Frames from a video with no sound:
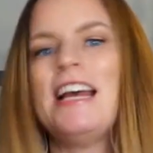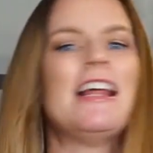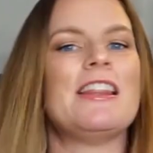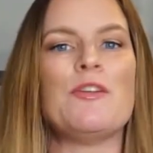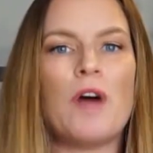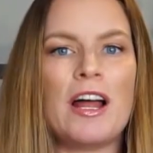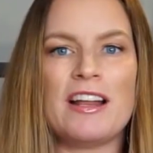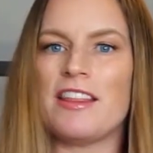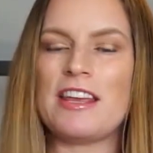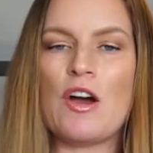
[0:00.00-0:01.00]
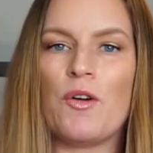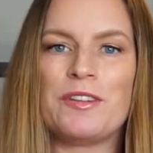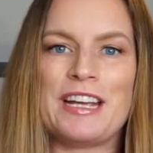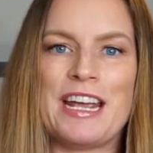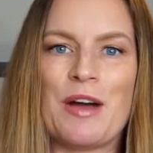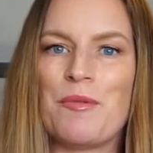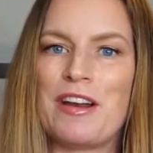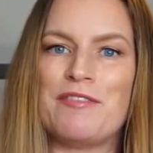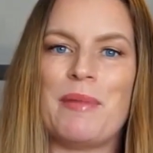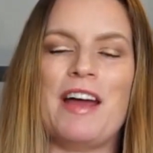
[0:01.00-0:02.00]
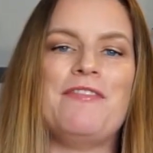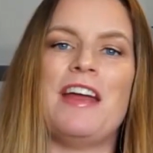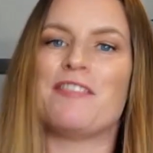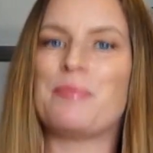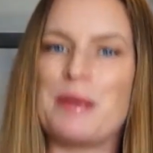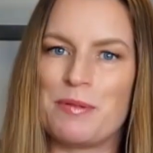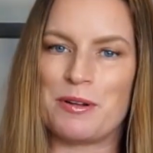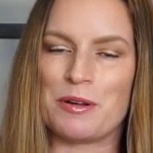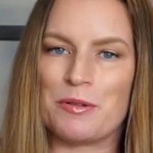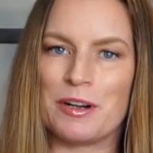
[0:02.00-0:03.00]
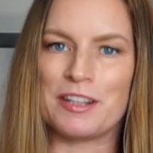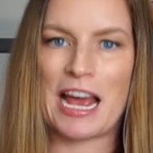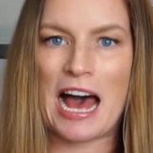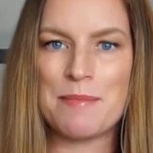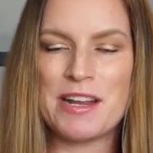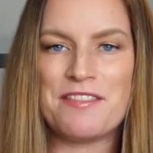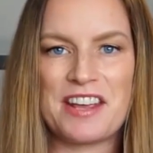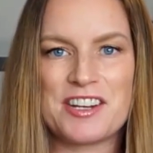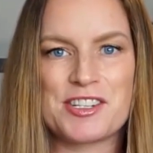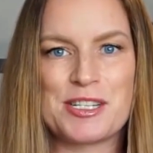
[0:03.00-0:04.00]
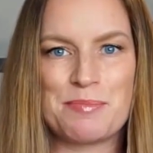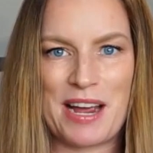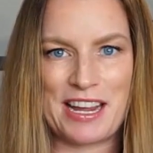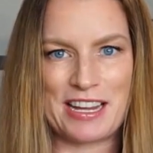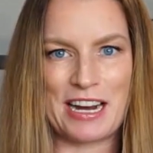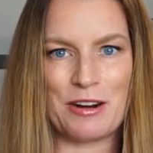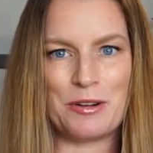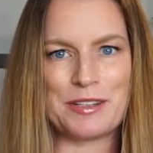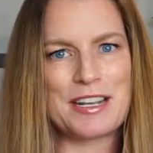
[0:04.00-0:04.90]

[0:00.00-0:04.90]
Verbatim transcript: The one, the only, one of my favorite people in the world, admin evangelist Mike Gerholdt.